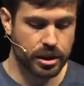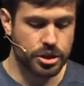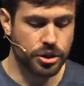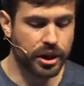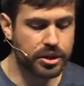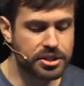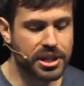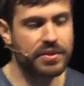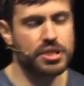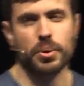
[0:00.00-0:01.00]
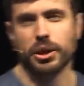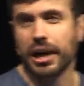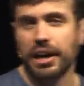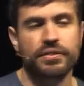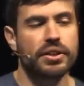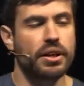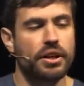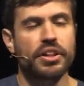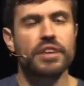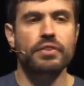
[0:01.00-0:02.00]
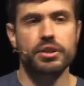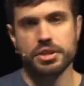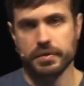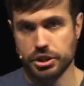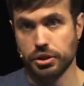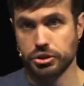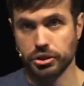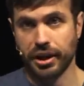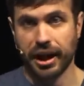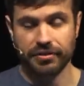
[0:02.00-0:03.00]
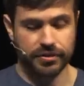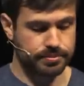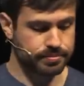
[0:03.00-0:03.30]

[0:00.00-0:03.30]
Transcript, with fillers: So to understand this work graph, think first of a social graph.